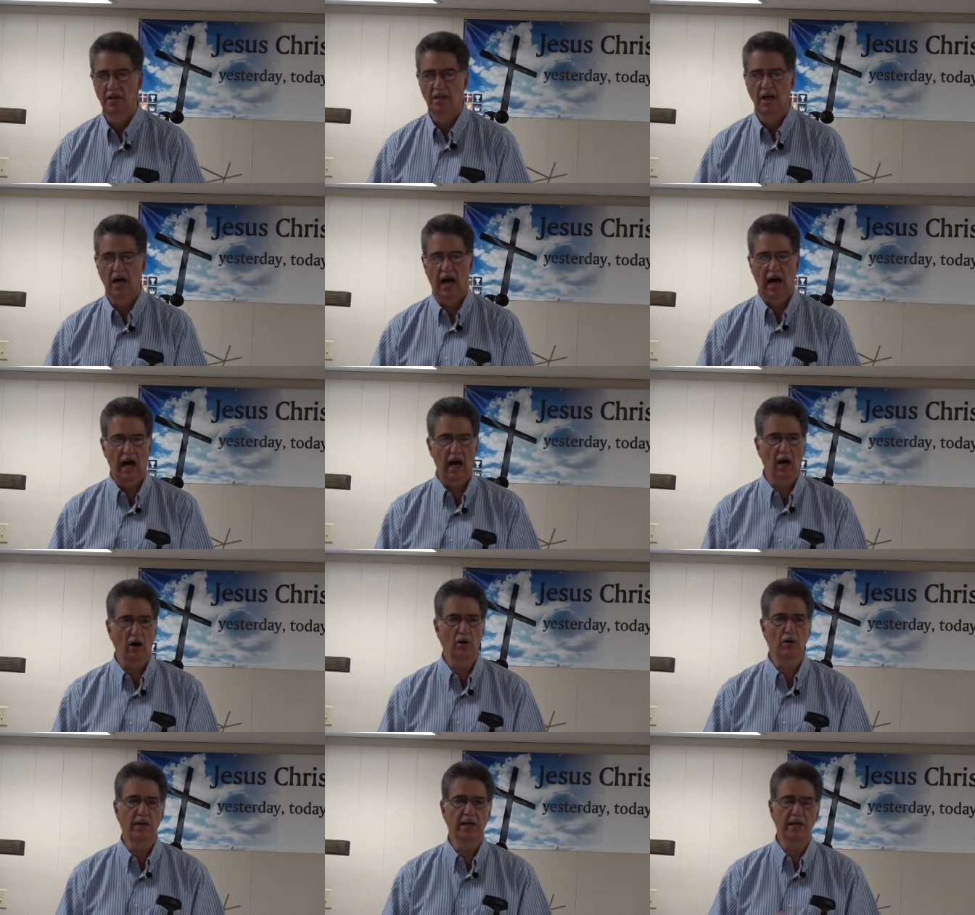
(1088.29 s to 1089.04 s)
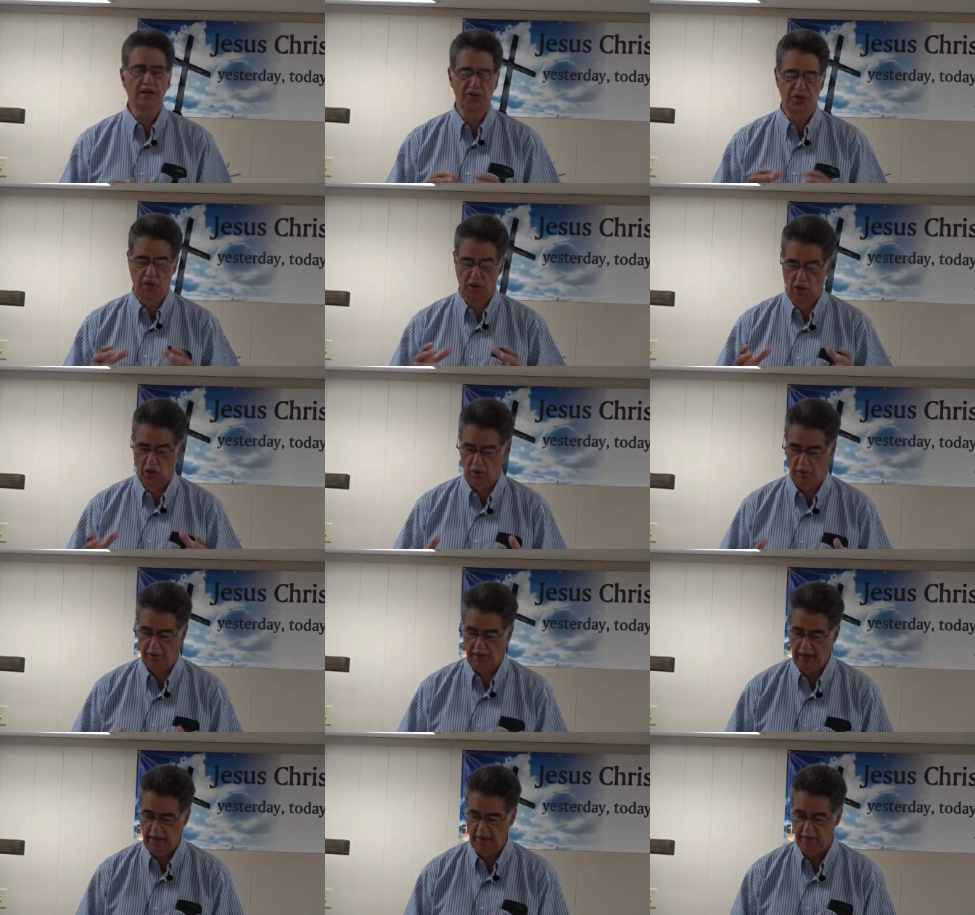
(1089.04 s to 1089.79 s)
how His
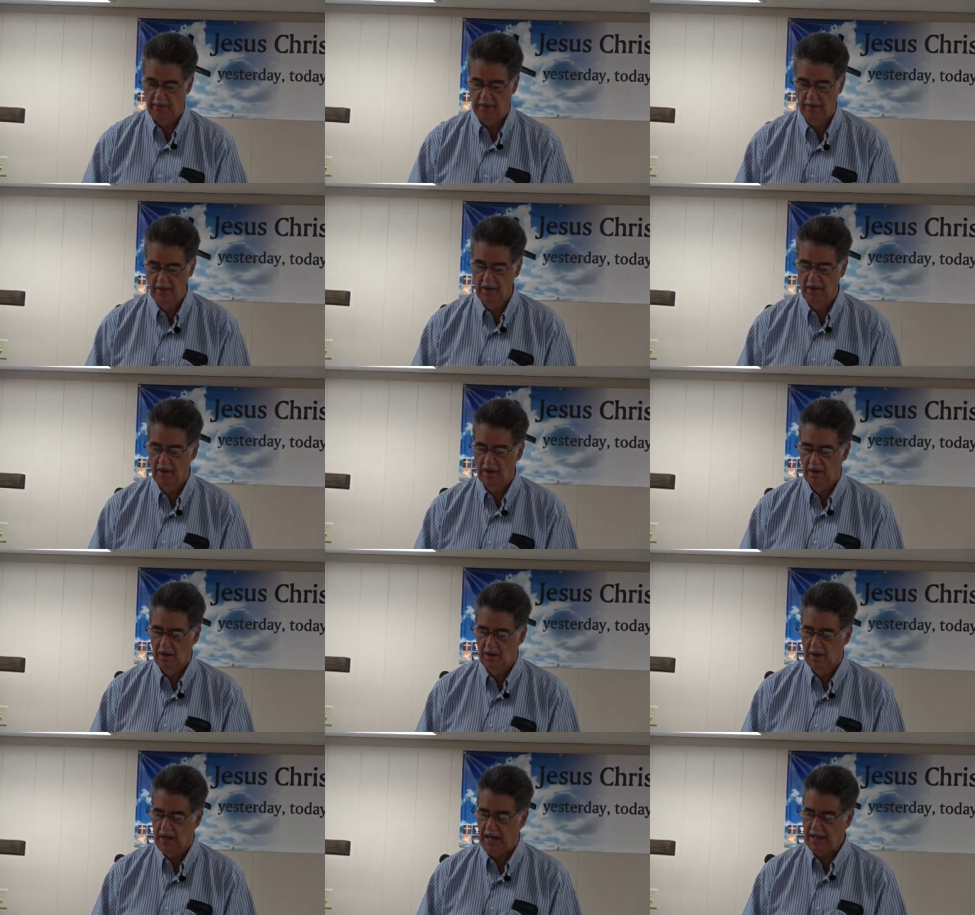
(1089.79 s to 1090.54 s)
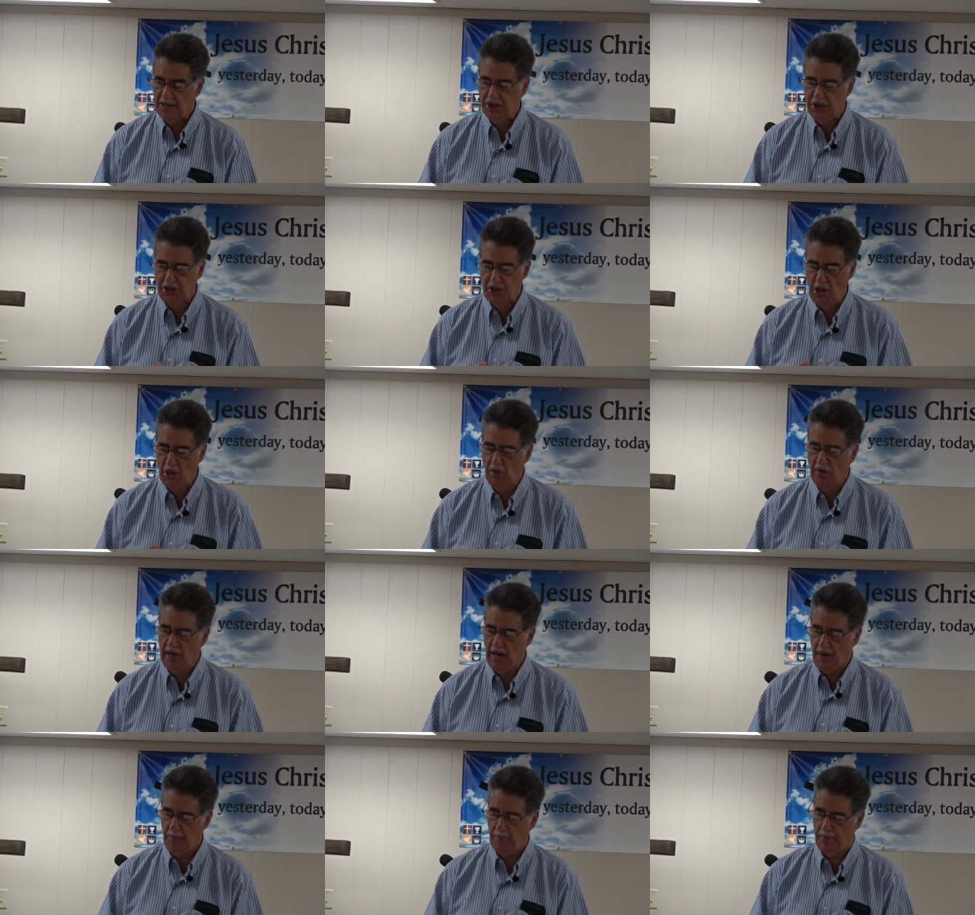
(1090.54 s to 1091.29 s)
glory had
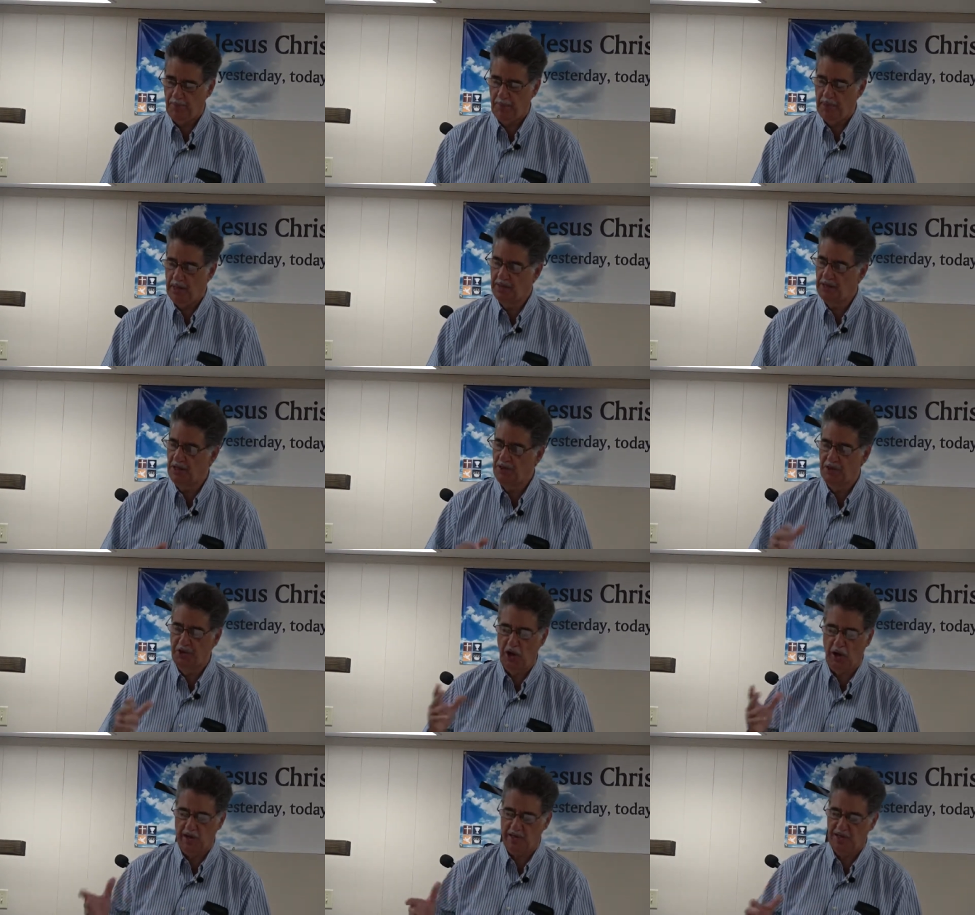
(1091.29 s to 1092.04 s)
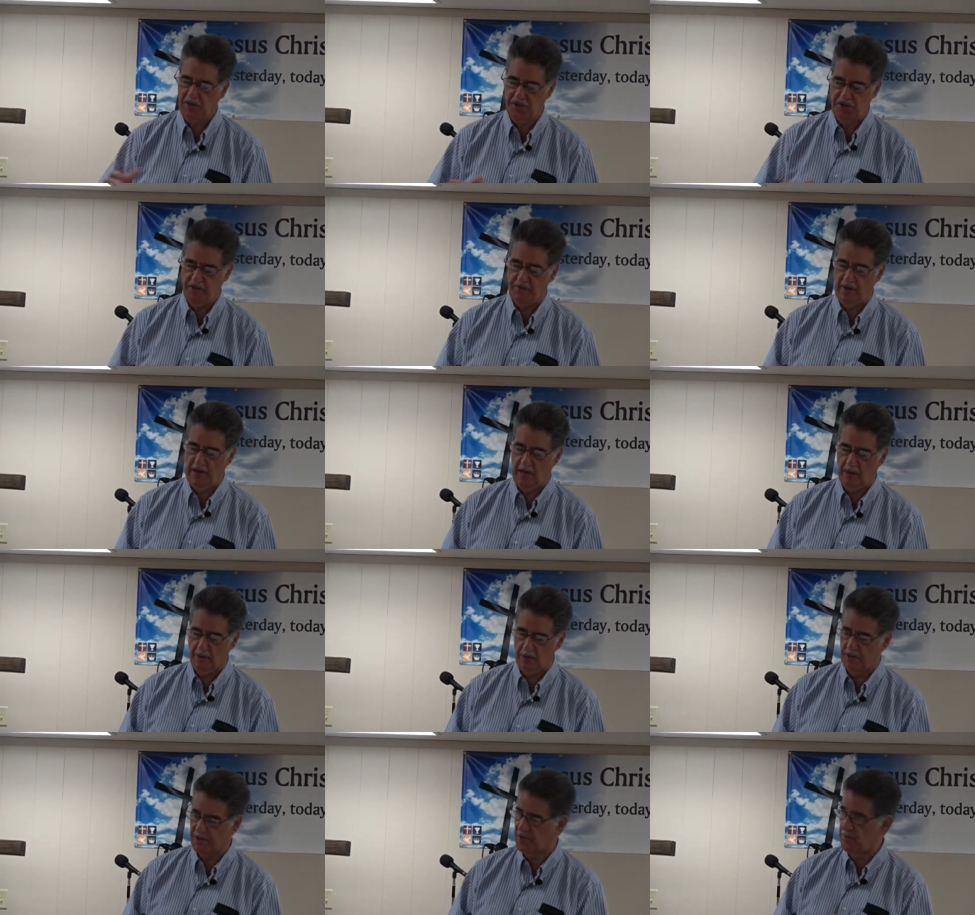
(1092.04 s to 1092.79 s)
shown up in the darkest of
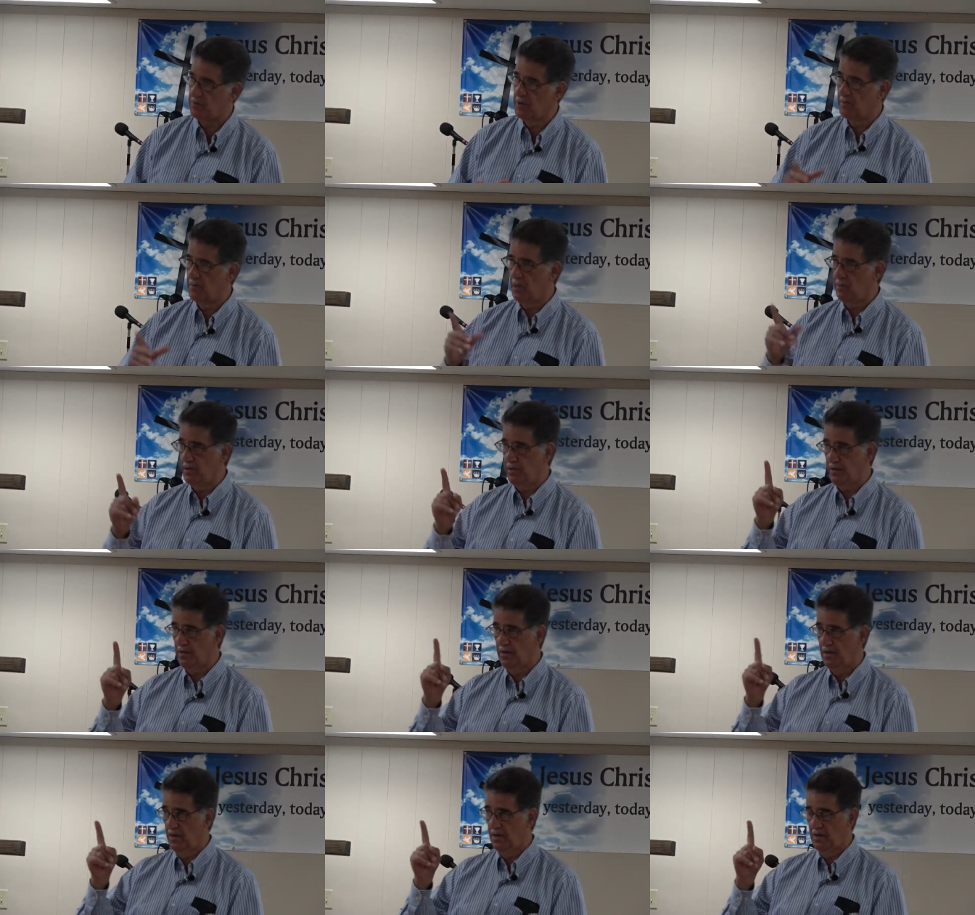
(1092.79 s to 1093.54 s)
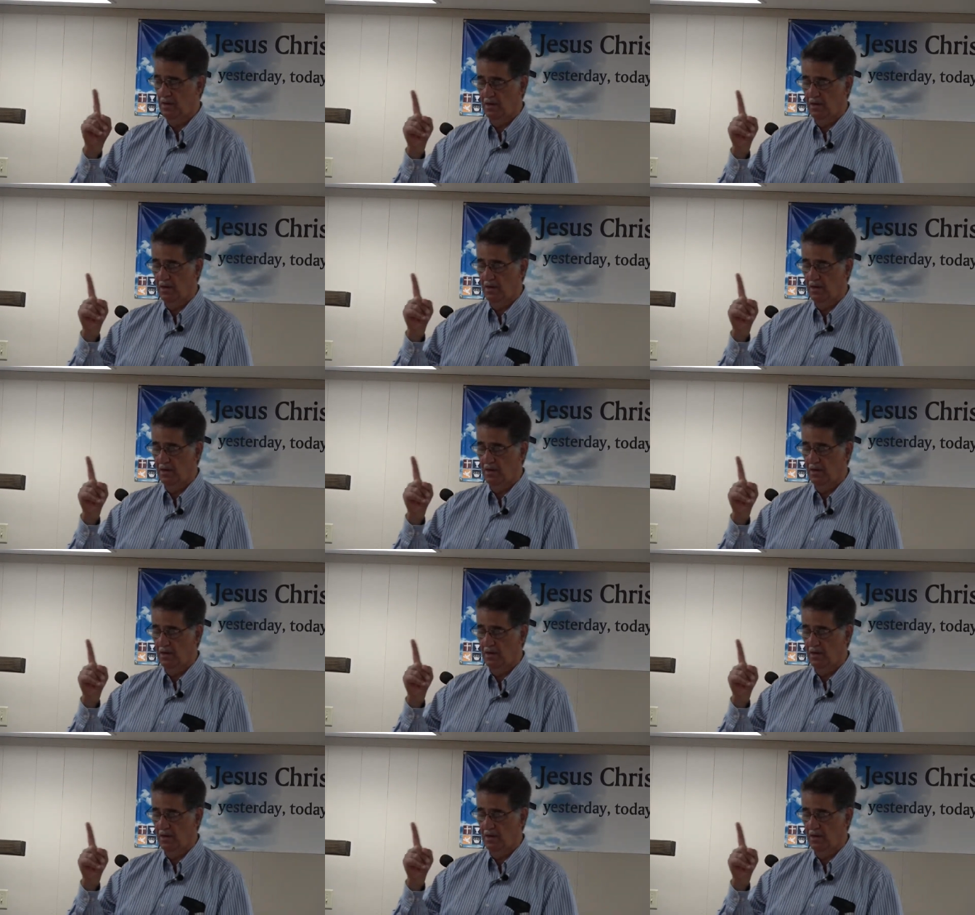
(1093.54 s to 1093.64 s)
hours. remember